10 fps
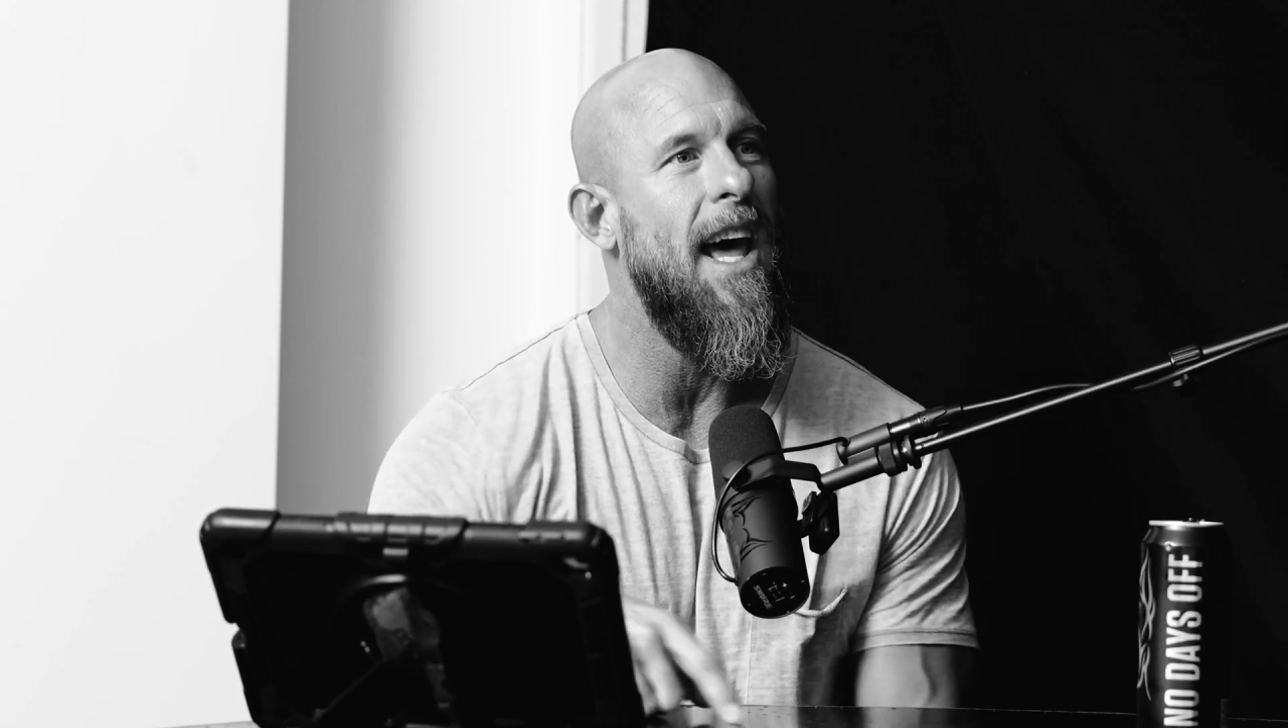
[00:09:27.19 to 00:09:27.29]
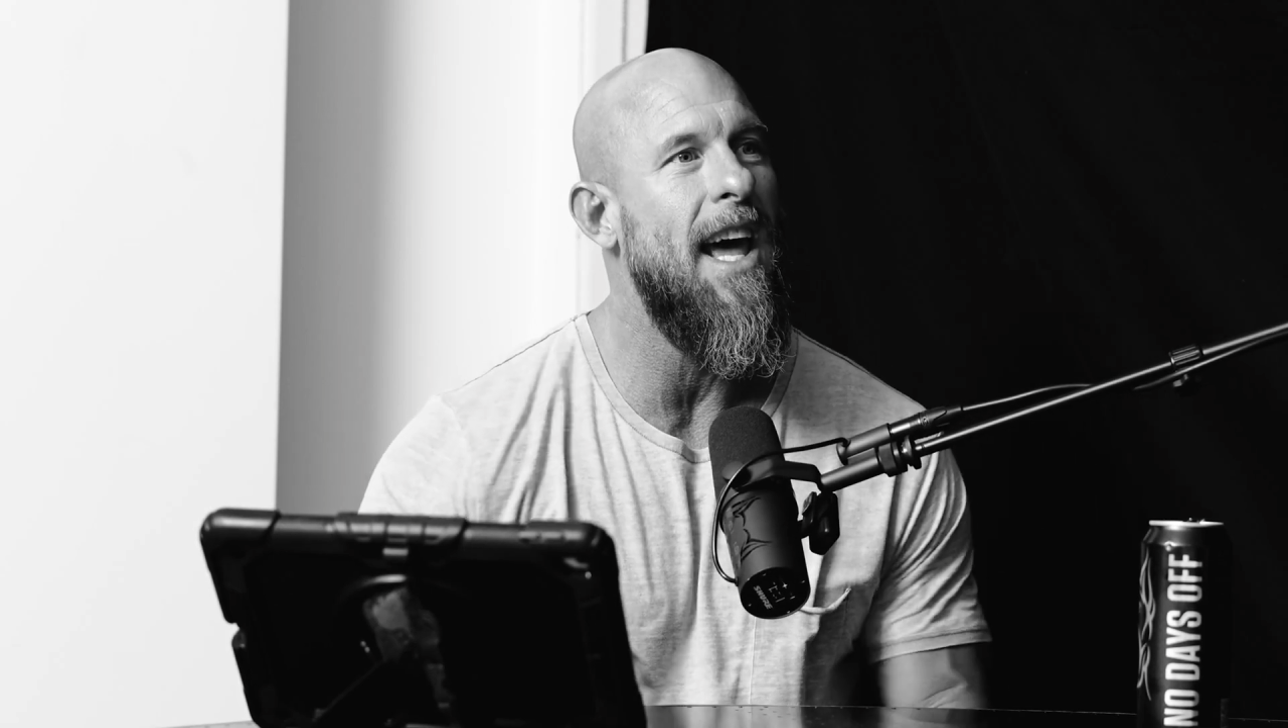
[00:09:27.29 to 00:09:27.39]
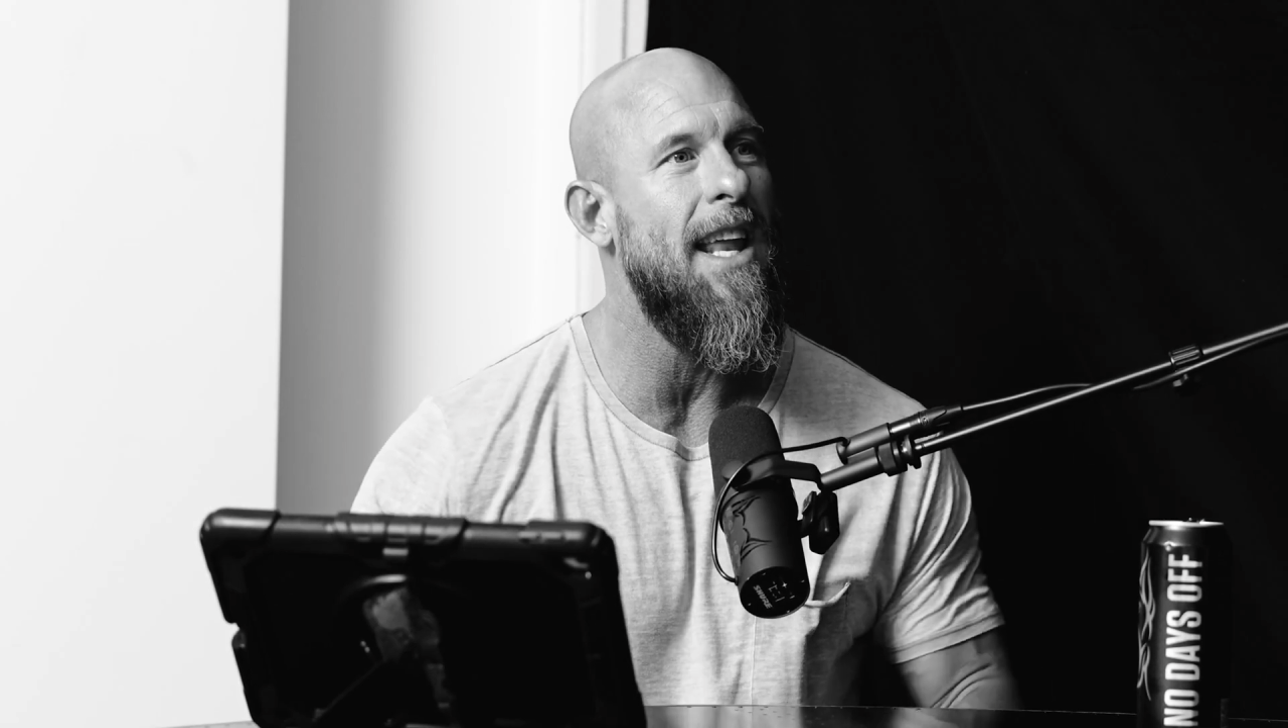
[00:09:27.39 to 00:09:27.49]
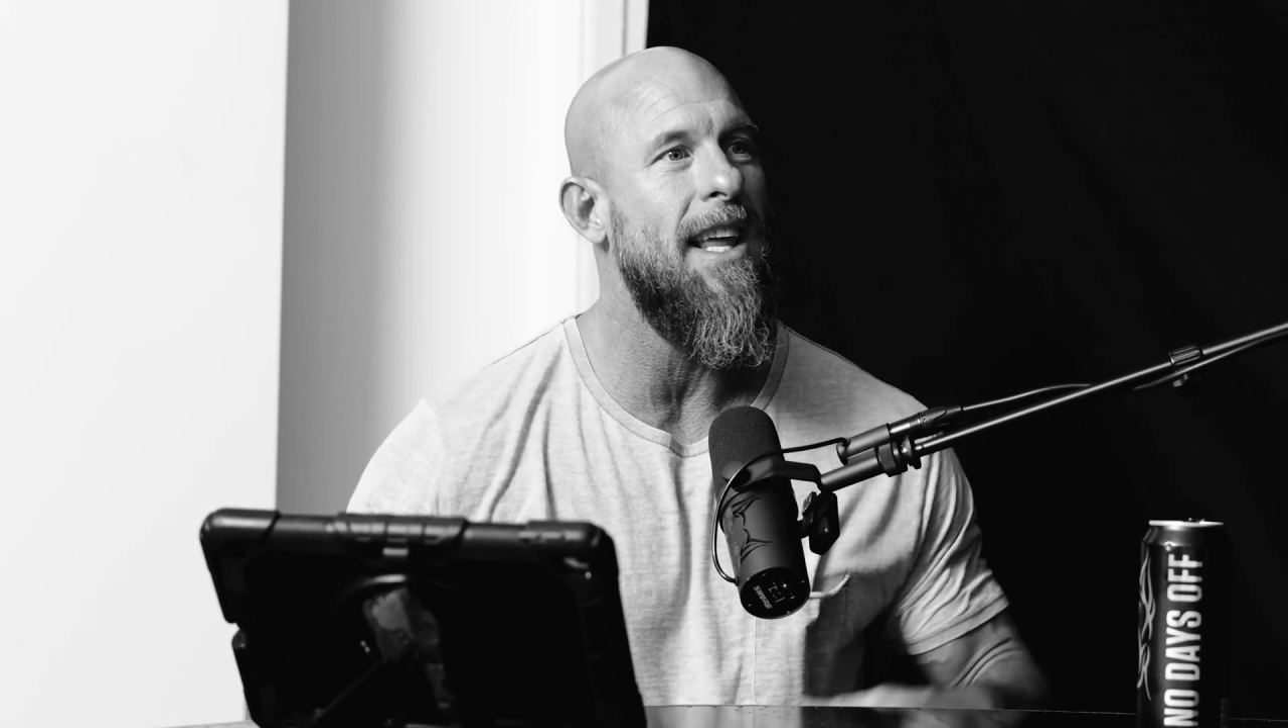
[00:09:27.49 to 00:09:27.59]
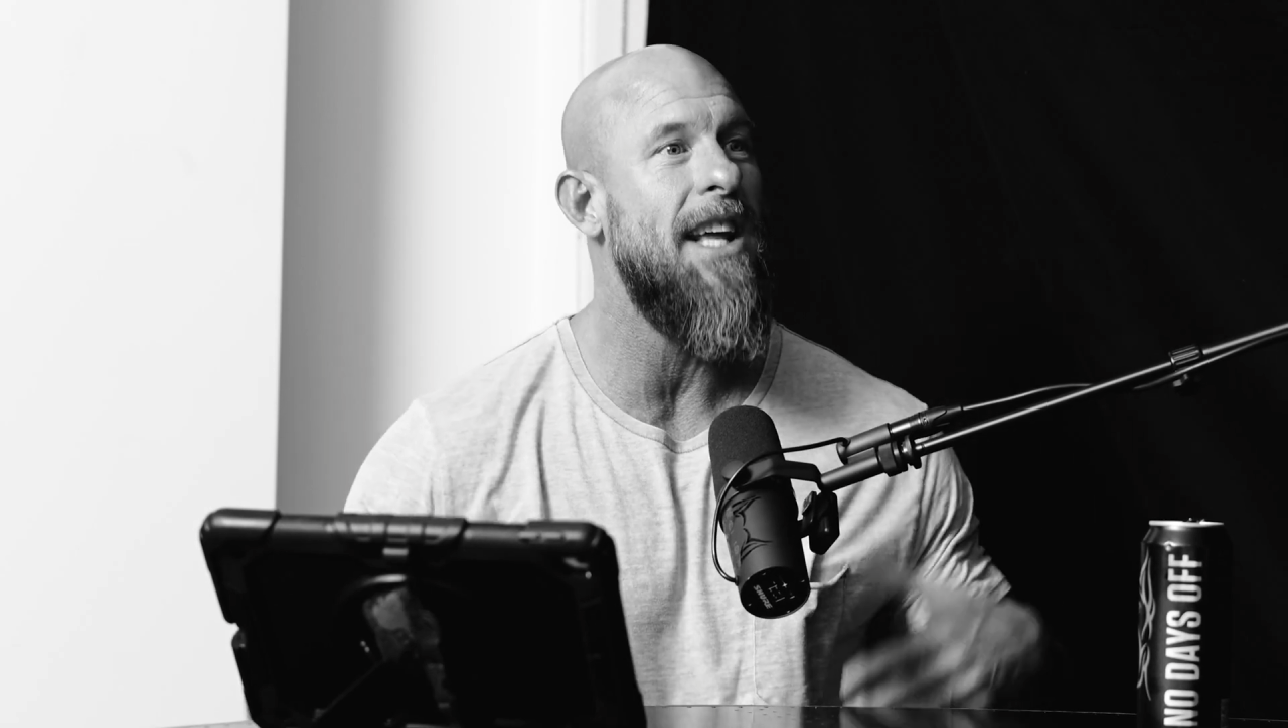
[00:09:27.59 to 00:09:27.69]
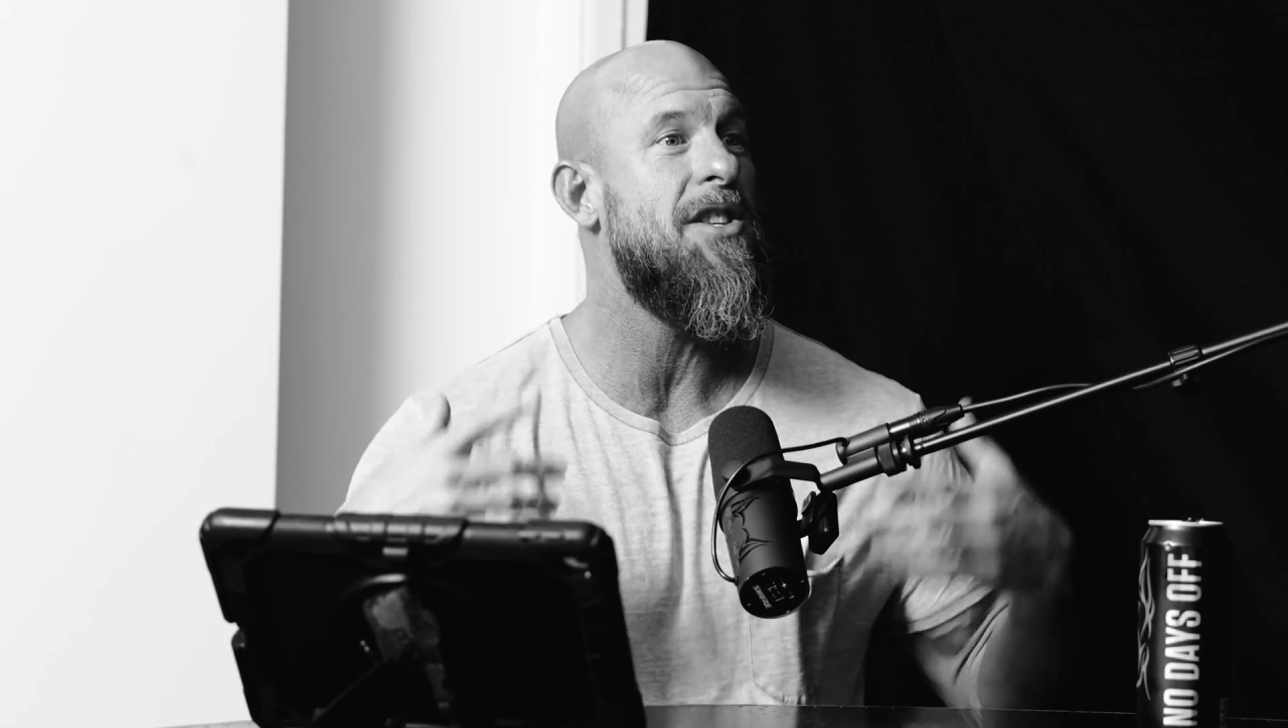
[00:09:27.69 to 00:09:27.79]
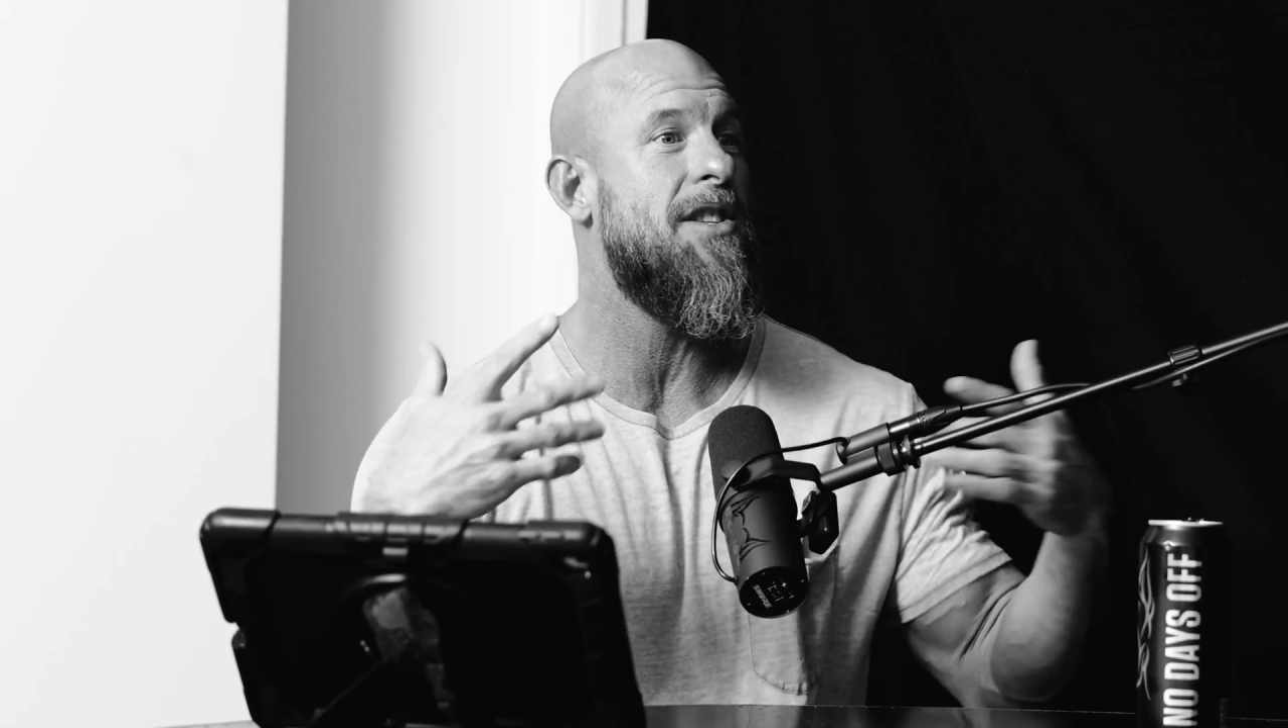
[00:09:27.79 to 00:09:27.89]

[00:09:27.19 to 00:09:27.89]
and